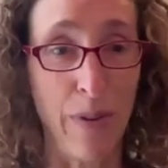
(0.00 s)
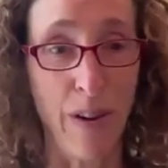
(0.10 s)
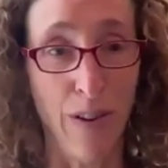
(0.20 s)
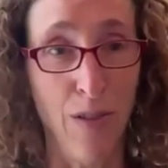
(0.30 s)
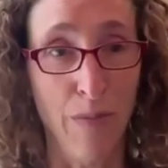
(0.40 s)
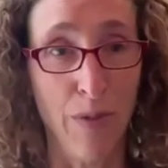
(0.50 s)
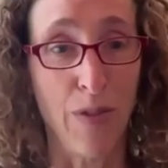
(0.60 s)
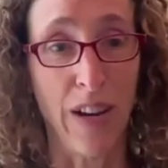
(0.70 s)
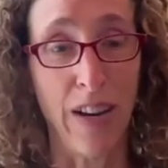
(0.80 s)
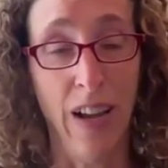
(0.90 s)
be home, and
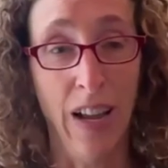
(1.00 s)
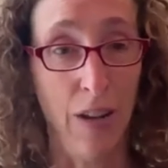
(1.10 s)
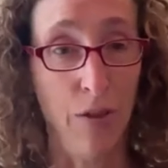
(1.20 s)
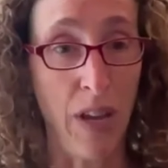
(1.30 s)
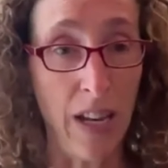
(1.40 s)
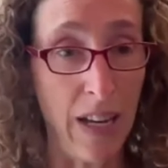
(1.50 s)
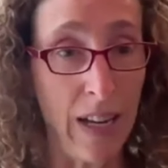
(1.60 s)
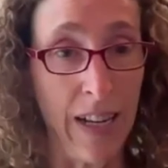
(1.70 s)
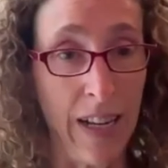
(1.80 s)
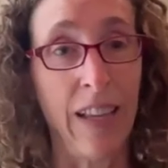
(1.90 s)
you can't eat
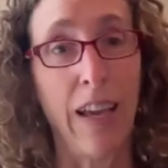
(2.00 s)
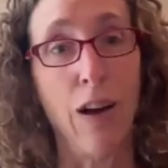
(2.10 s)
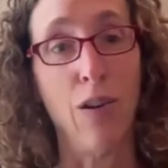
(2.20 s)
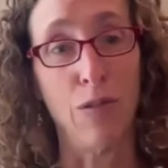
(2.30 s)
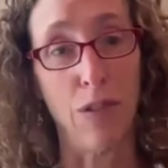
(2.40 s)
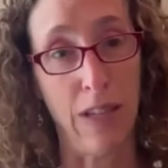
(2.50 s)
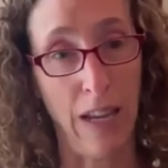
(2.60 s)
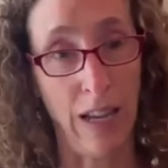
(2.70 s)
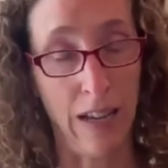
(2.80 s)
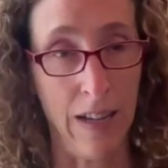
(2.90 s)
anything else.
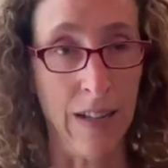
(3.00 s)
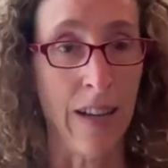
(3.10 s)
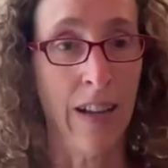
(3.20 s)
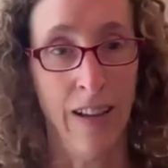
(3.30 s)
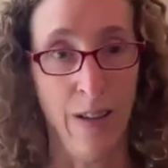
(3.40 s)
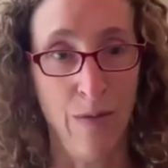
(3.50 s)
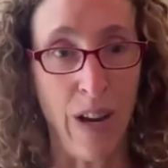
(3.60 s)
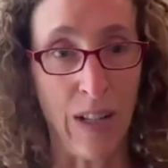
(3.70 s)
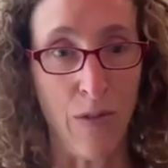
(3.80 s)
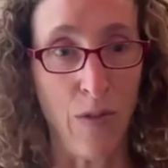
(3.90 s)
And
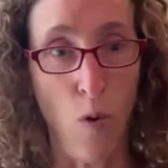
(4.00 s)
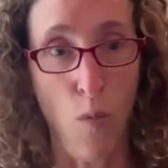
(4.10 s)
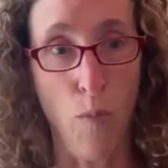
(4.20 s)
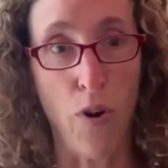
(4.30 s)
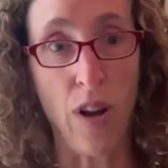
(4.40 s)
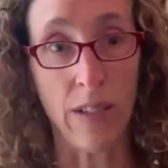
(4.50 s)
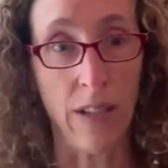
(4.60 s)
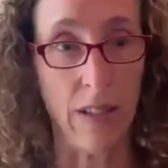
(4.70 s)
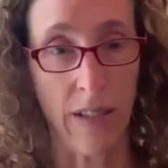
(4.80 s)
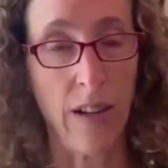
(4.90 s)
right. So the whole
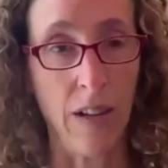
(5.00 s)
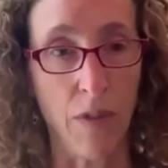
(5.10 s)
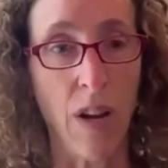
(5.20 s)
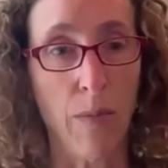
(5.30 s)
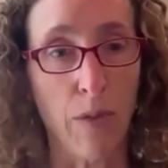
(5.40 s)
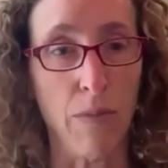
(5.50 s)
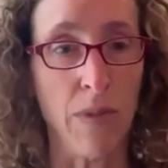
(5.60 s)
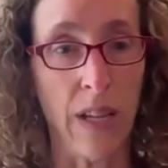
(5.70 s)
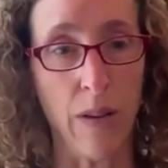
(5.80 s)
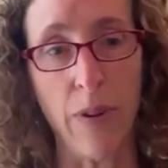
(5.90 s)
process is kind of cumbersome,
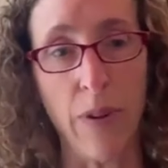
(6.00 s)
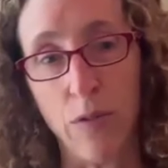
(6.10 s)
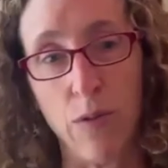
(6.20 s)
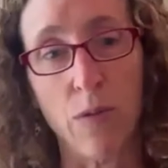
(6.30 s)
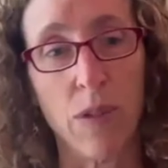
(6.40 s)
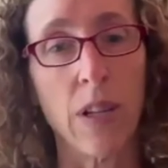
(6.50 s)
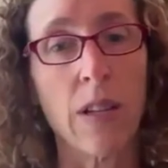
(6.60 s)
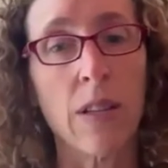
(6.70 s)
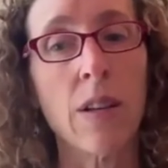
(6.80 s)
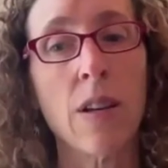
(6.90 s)
say, compared to a stool test.